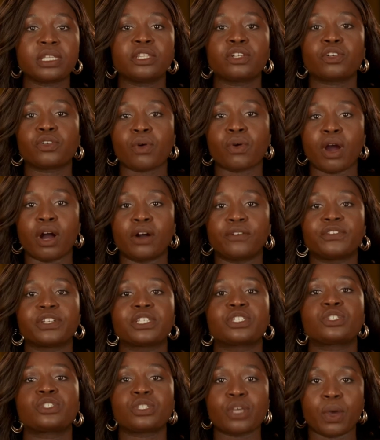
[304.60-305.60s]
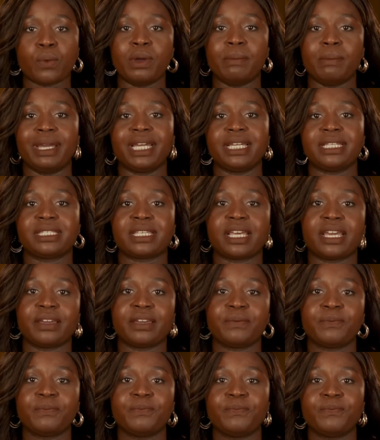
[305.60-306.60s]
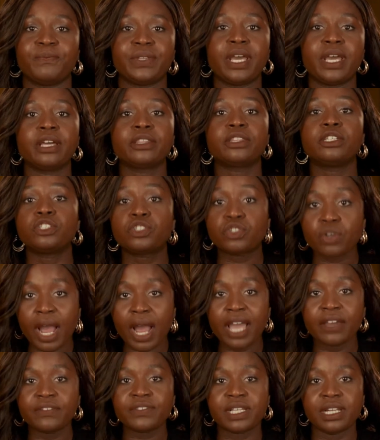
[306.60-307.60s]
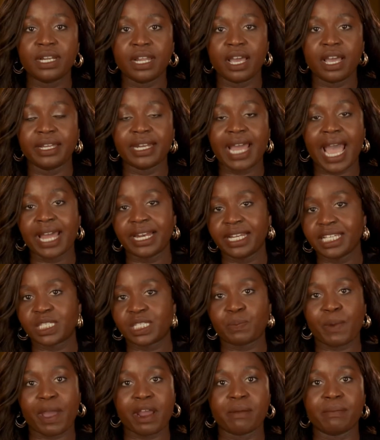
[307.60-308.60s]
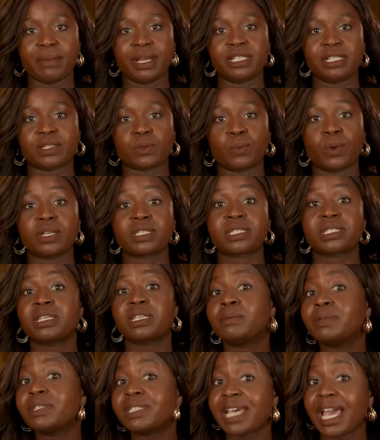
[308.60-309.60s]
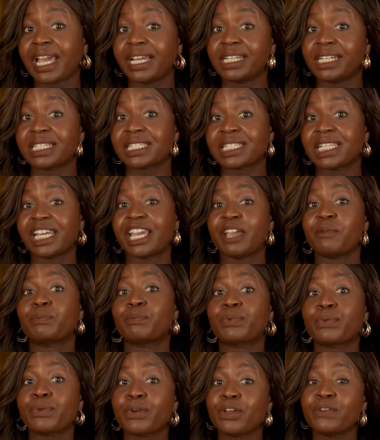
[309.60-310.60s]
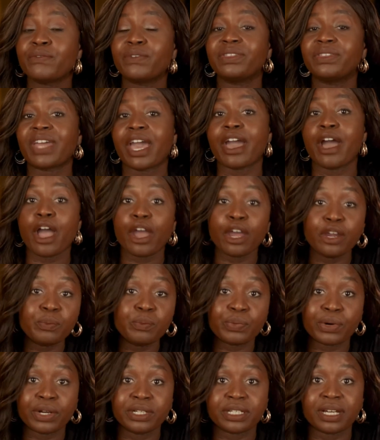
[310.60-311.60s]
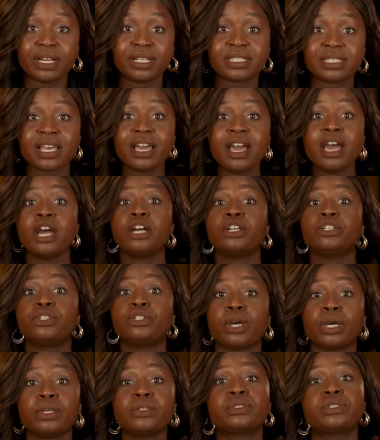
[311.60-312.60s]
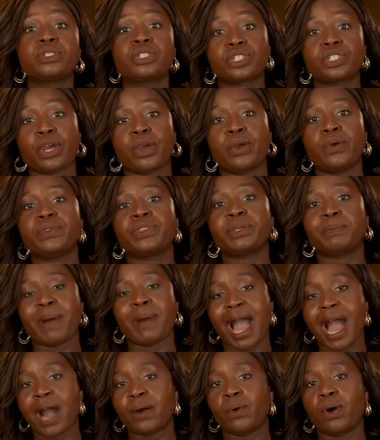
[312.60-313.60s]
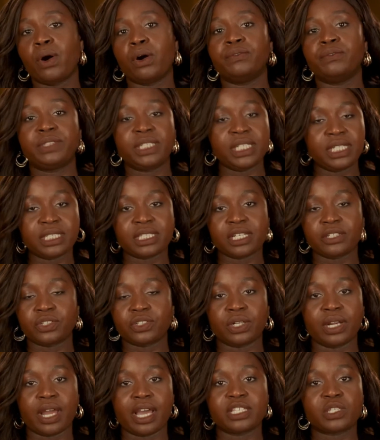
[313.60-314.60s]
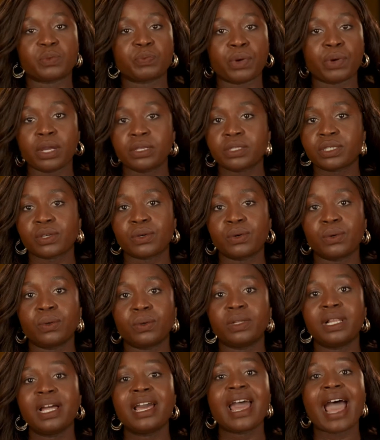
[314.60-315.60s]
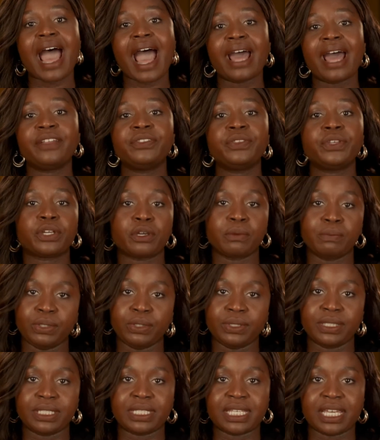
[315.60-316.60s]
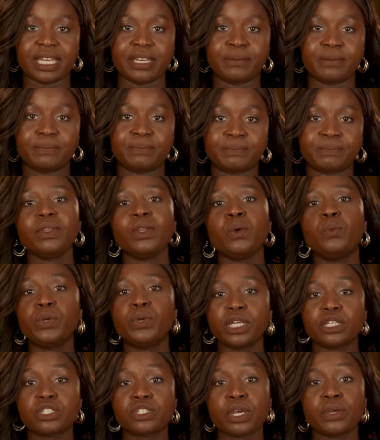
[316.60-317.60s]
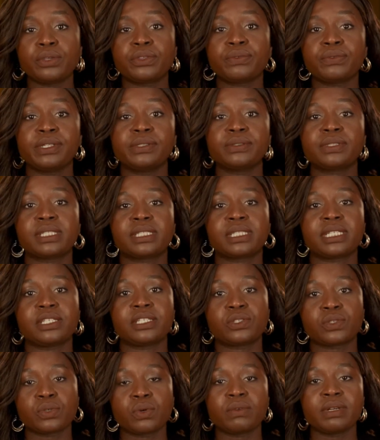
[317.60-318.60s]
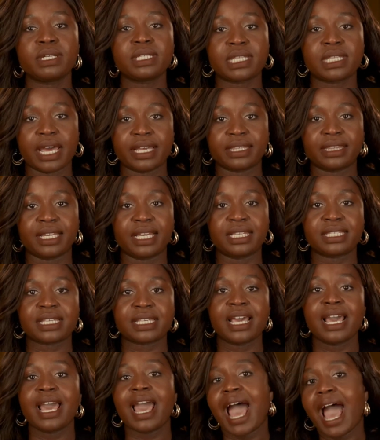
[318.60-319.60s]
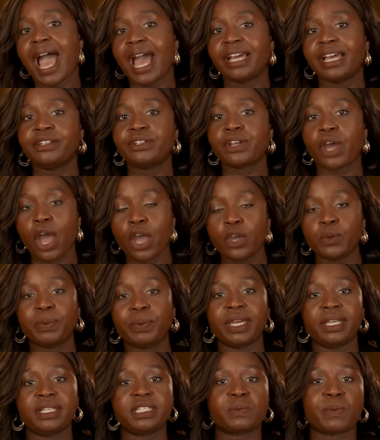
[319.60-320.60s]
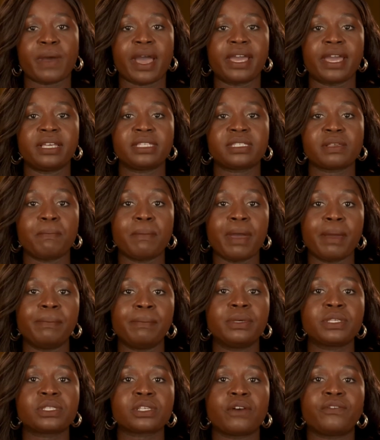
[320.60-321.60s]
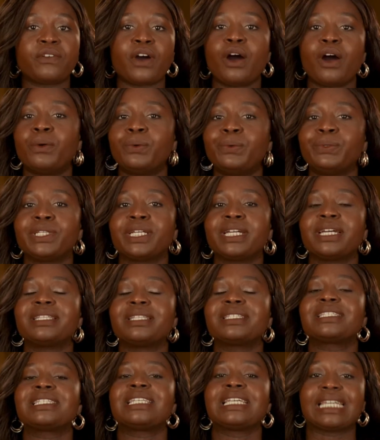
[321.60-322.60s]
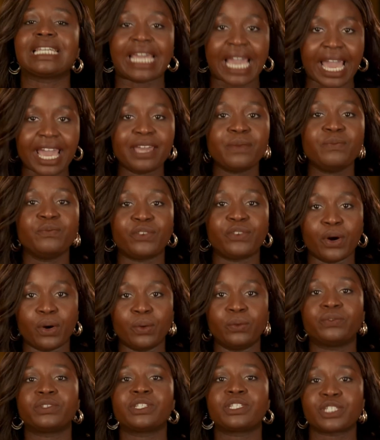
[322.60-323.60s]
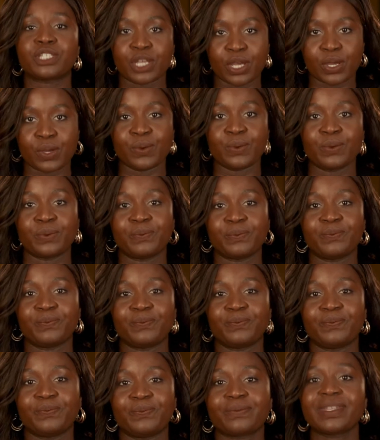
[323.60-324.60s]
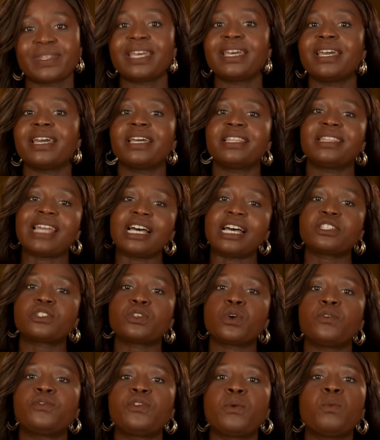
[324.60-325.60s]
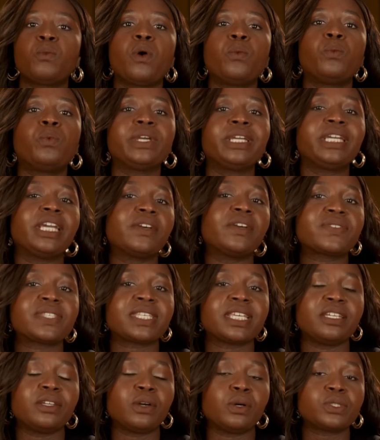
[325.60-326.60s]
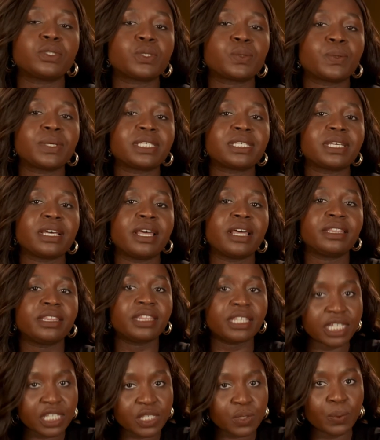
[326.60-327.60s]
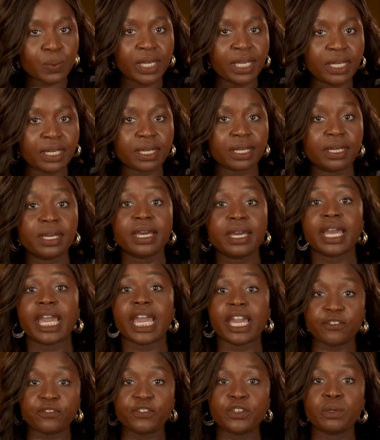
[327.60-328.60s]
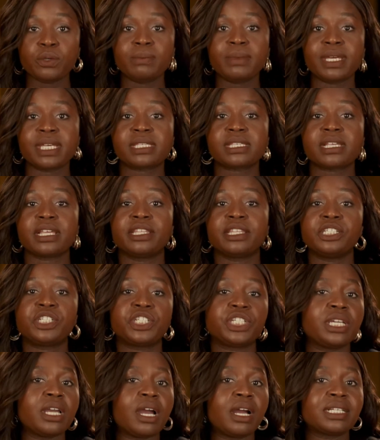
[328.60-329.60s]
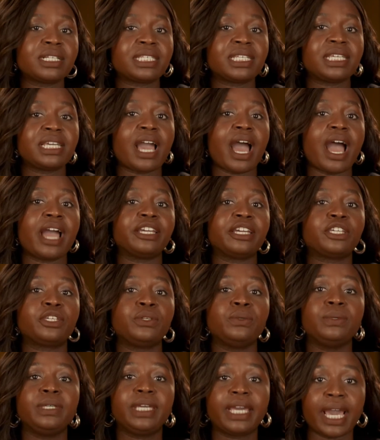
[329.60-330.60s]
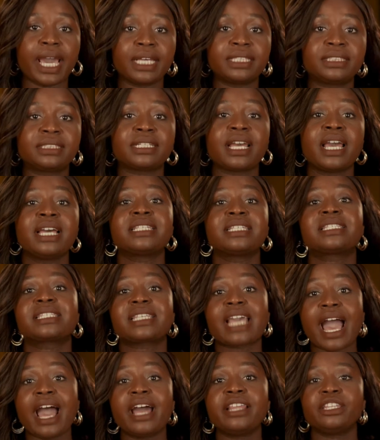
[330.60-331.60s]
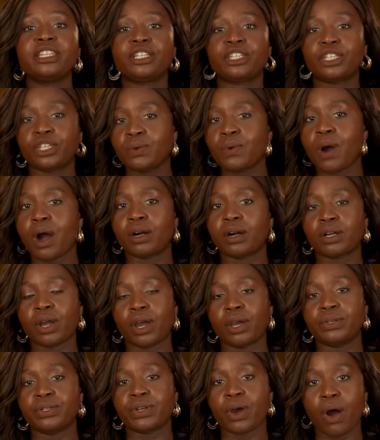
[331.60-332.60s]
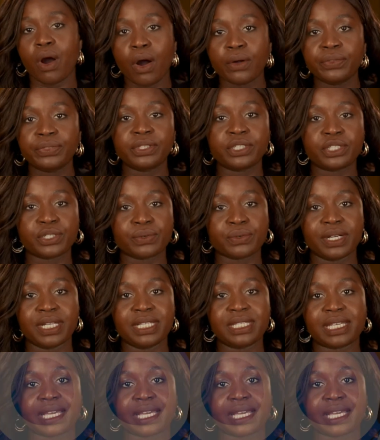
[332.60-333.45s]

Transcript: the graph so amazing. The drive to learn and experiment while simultaneously improving their own product goes to show the power of decentralized protocol and the community. We are so thrilled to see stories like this and hope it inspires members of our audience to get involved too. That's all from what we have seen on Twitter this week. If you missed the GRTiq guest, scan the QR code on the screen to